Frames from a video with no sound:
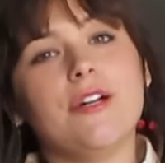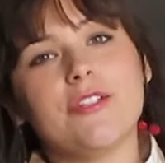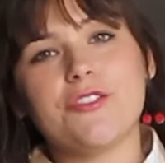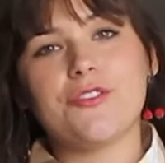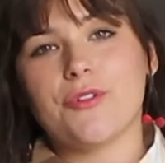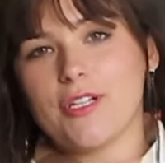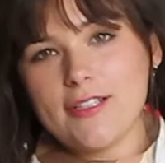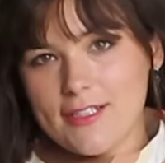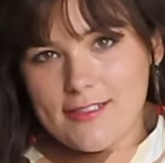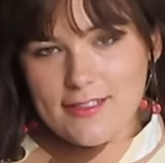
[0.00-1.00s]
know it's
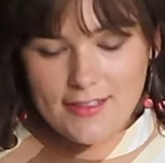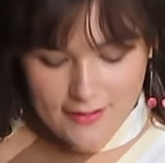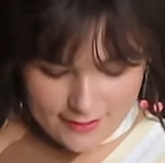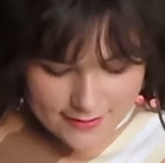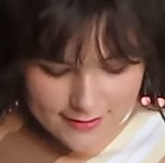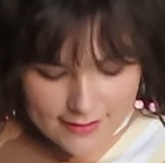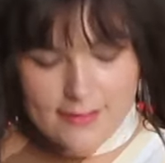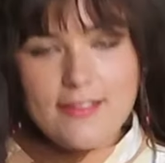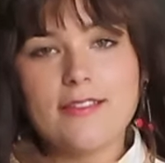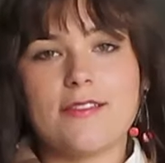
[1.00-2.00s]
short. It's like a
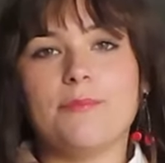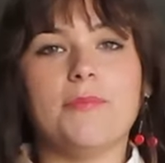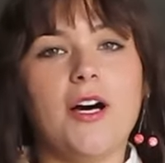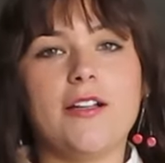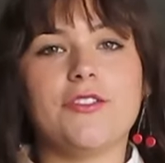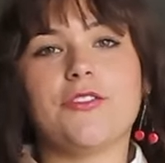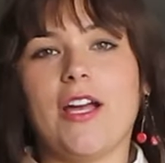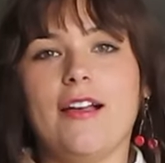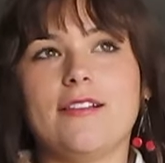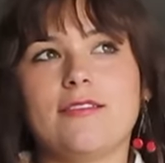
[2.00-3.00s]
60s mod
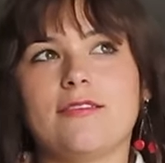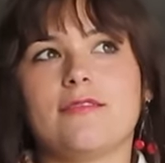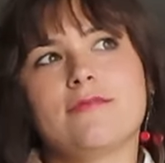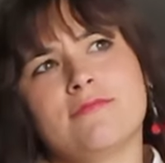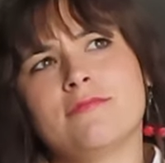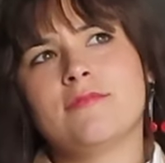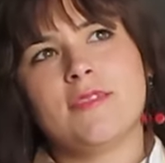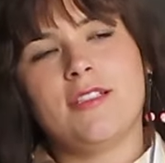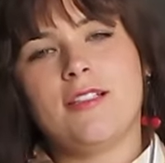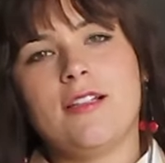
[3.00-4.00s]
dress.
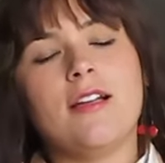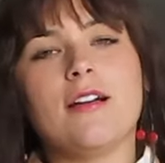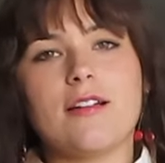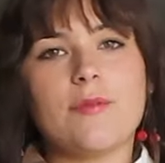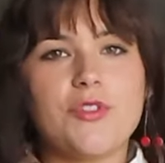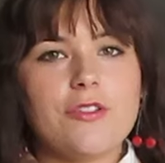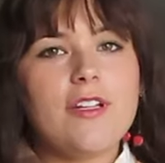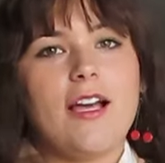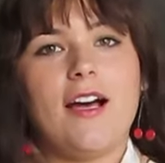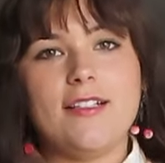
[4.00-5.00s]
I'm sure
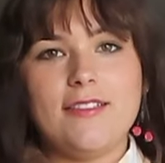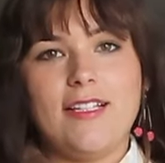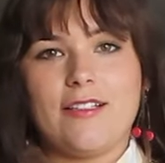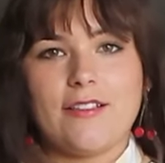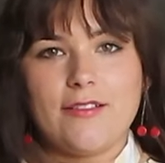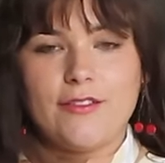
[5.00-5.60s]
it had like